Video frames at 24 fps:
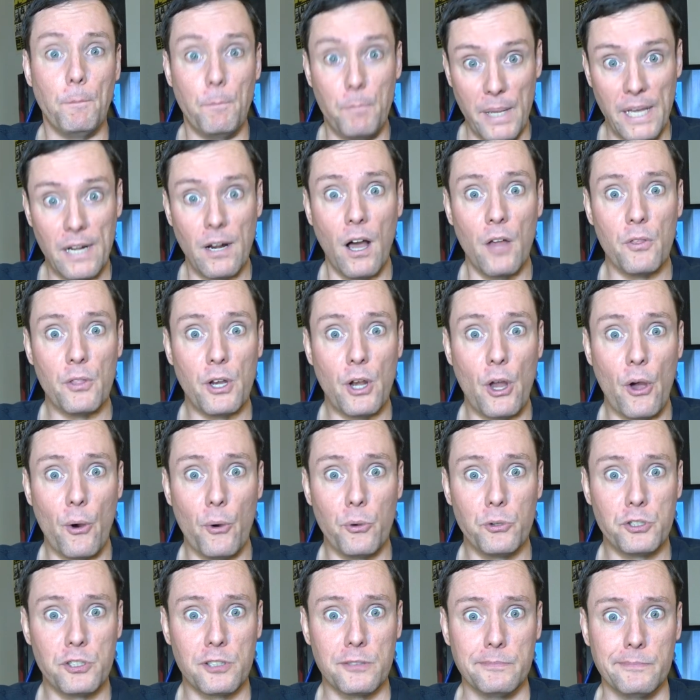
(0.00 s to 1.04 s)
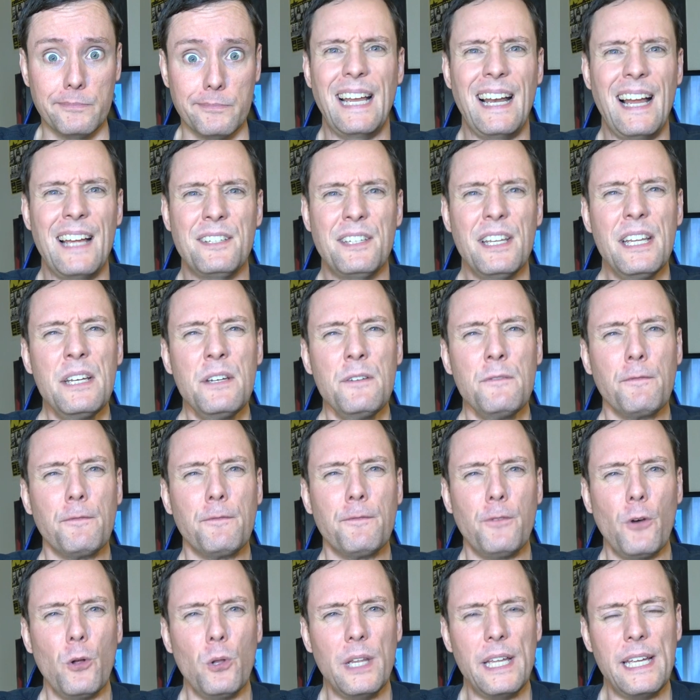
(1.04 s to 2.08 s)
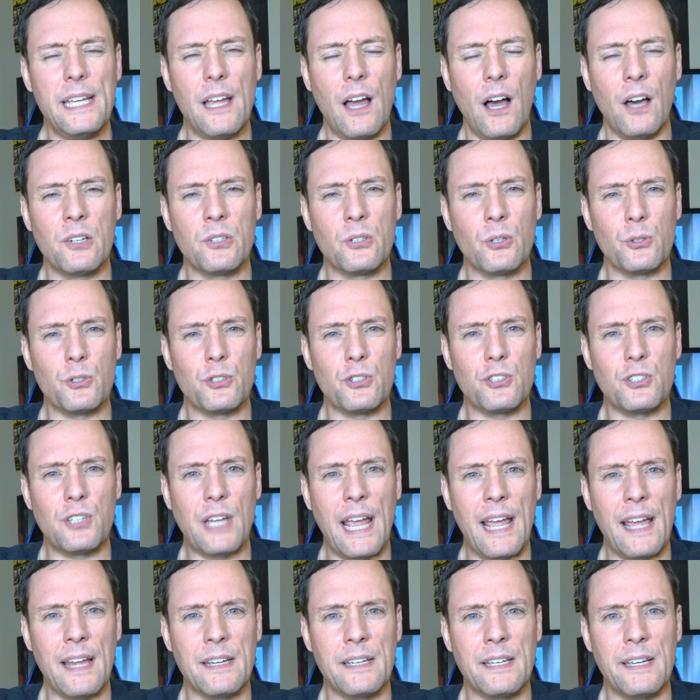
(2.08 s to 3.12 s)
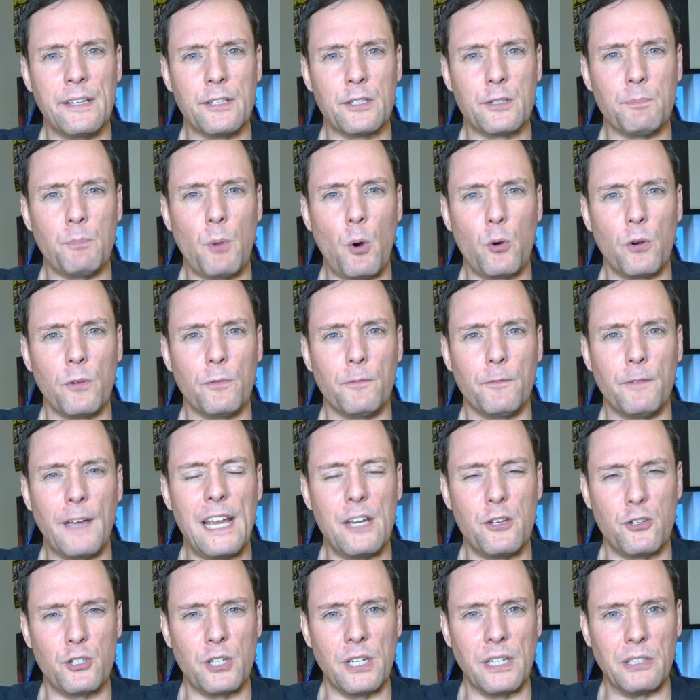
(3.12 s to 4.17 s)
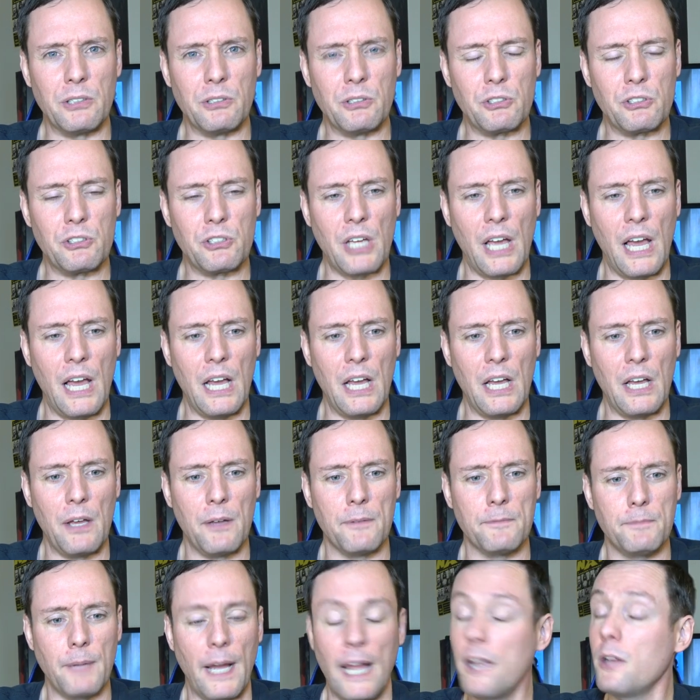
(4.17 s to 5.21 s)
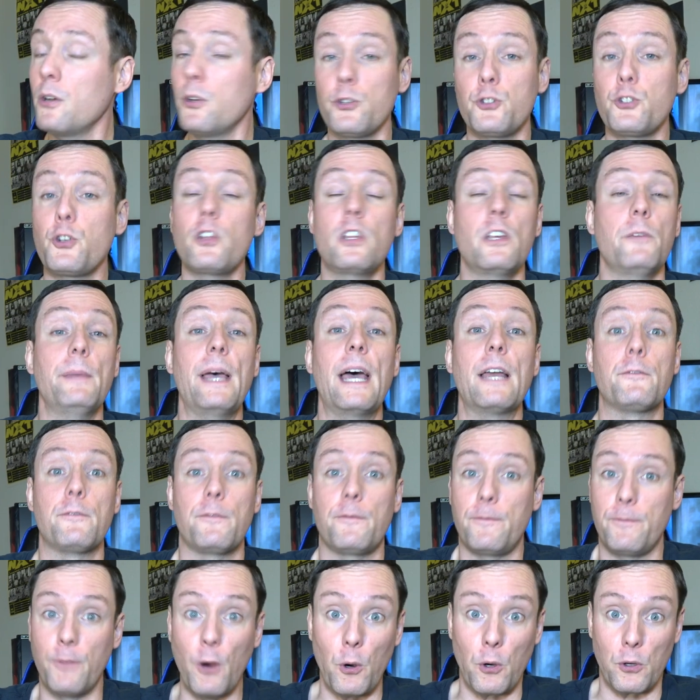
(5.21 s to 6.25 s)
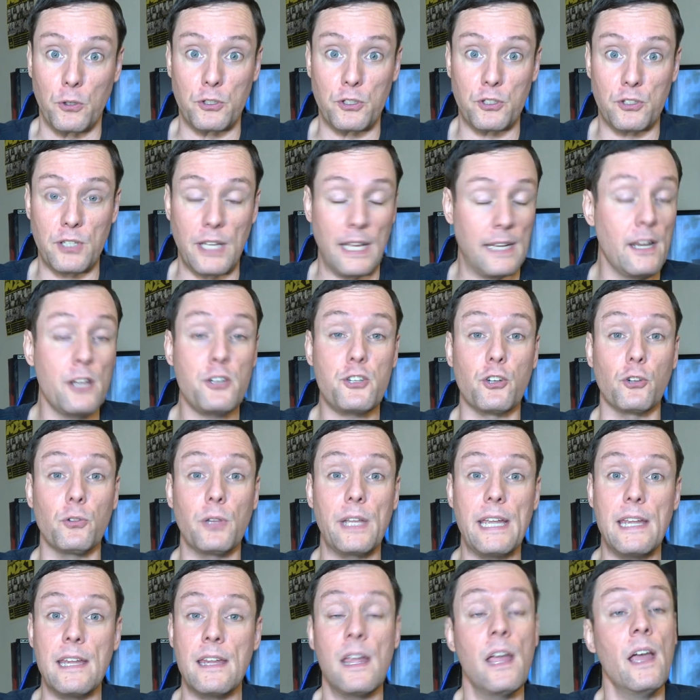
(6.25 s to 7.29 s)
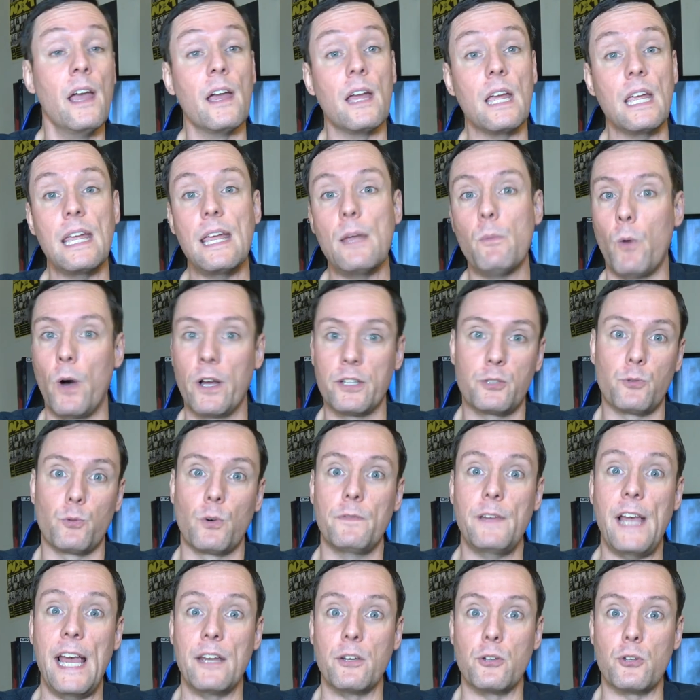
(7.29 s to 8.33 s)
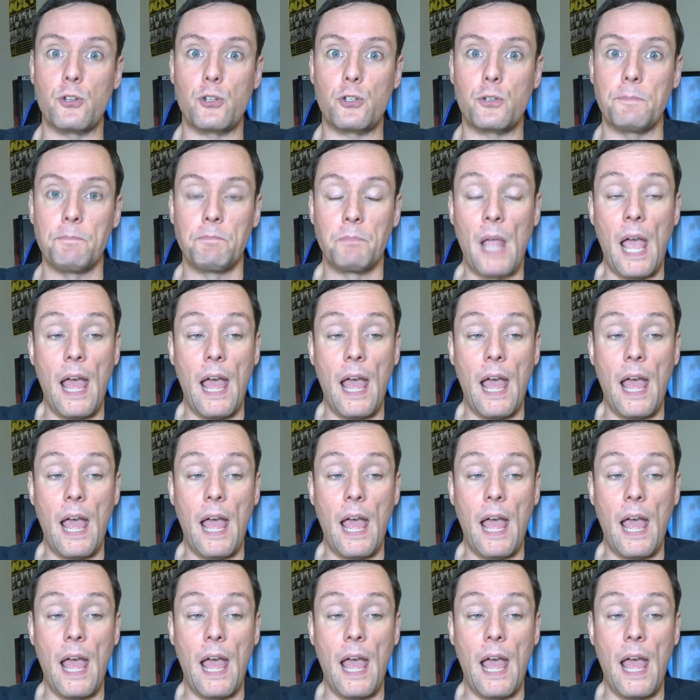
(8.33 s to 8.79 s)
bit on the nose, and I didn't fully understand his motivations. Uh, I understood them at first. Initially, he wants revenge.